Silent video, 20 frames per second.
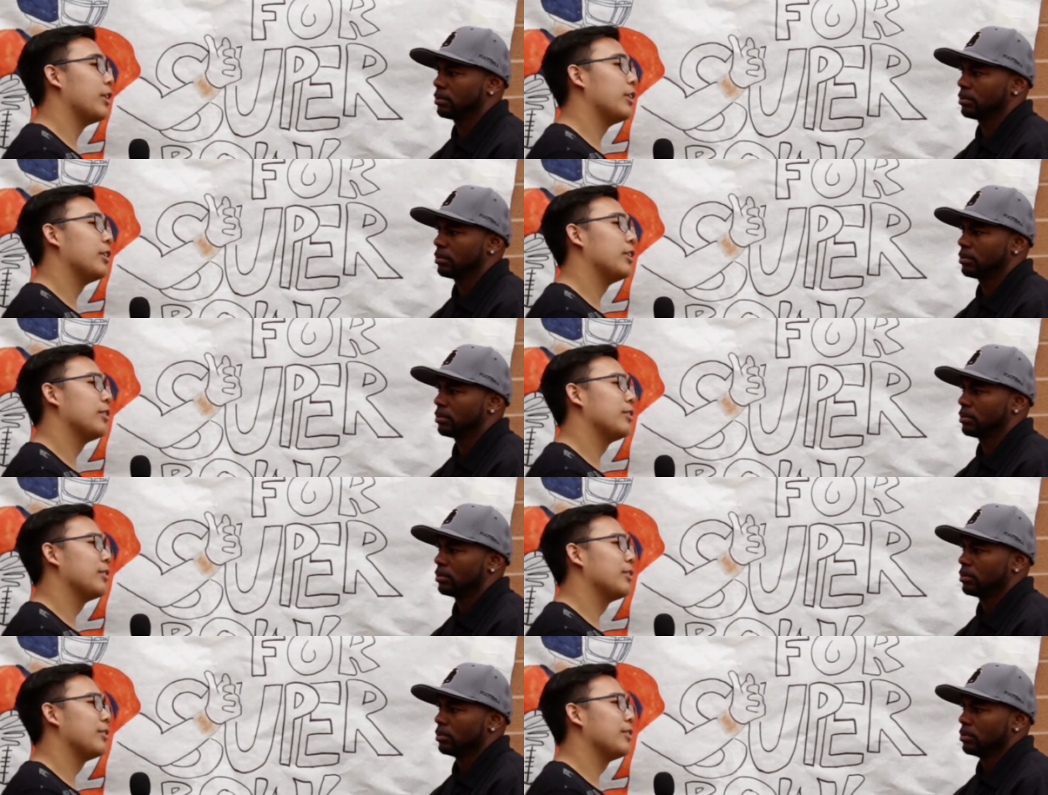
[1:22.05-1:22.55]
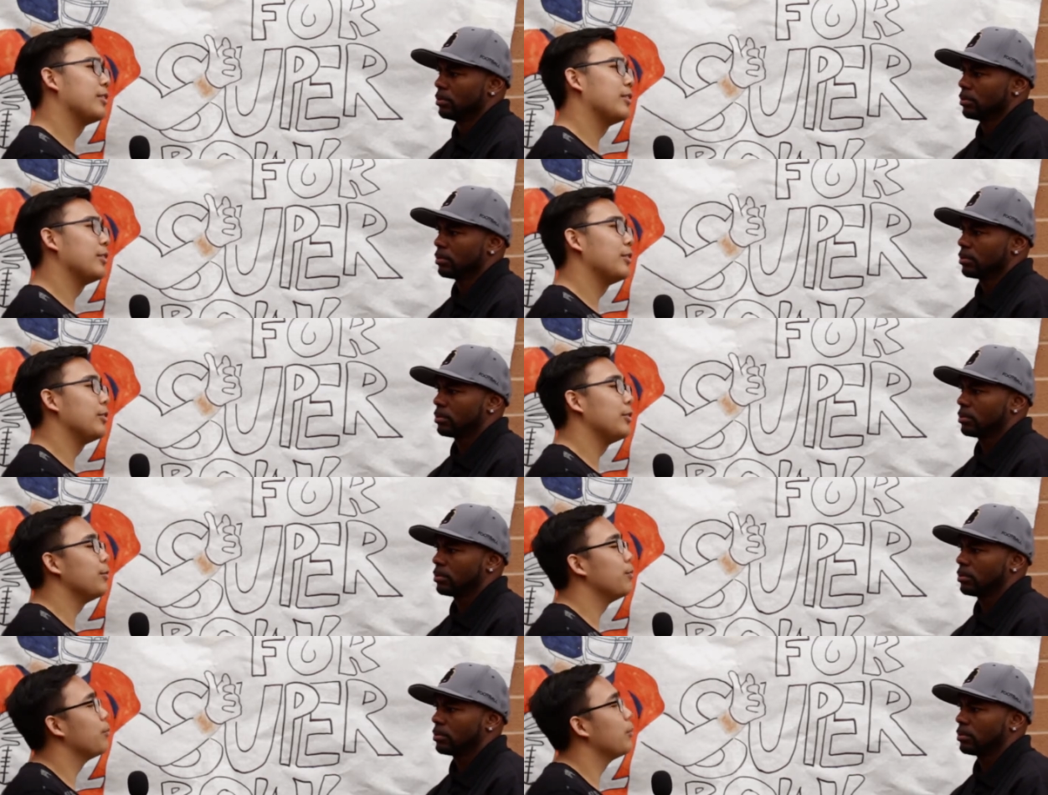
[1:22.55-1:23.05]
Speaker 1: and
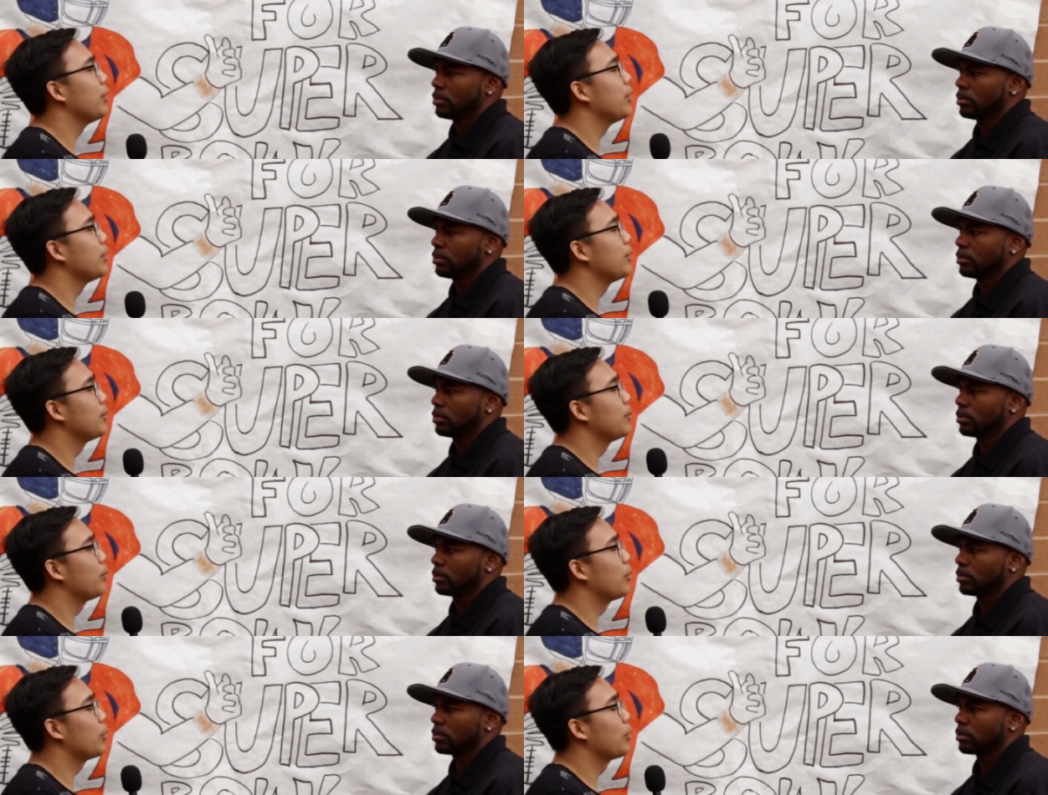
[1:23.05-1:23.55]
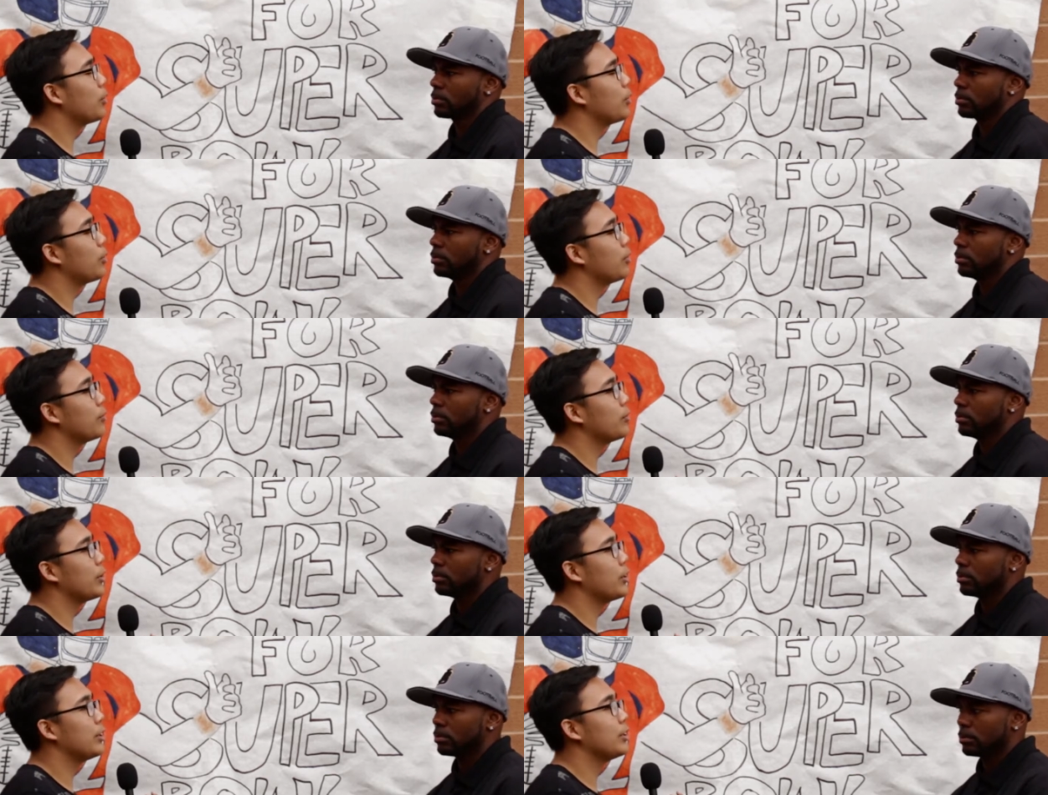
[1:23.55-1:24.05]
well,
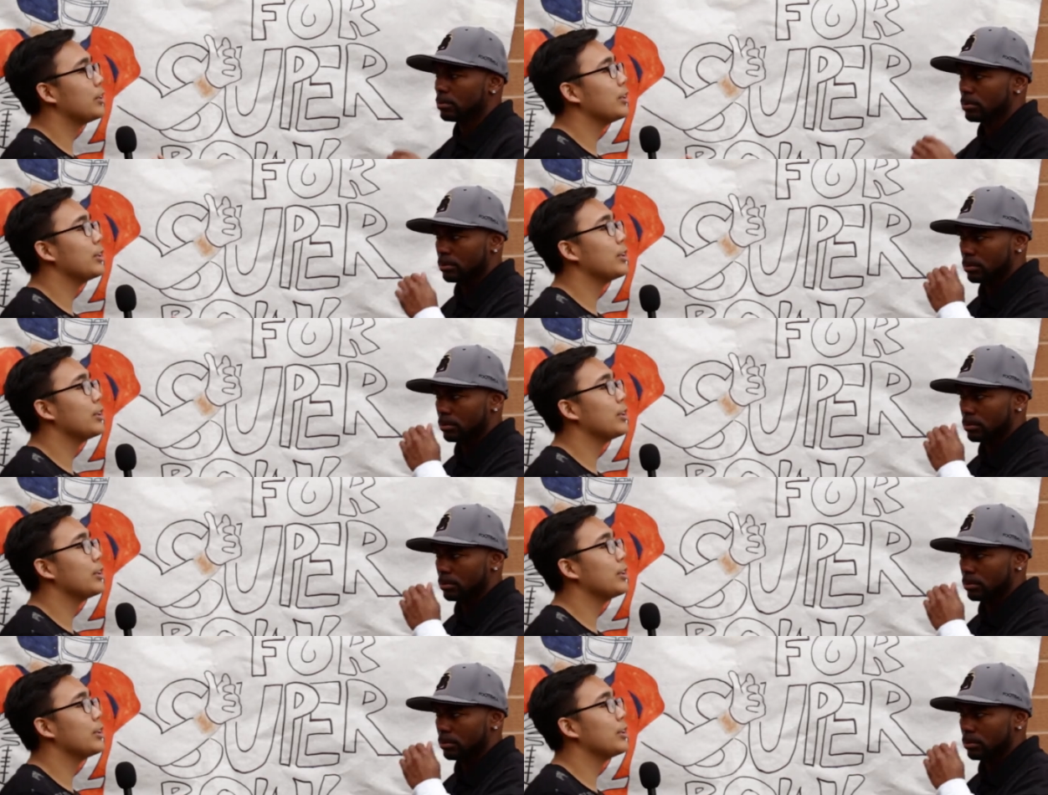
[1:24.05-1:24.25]
moreover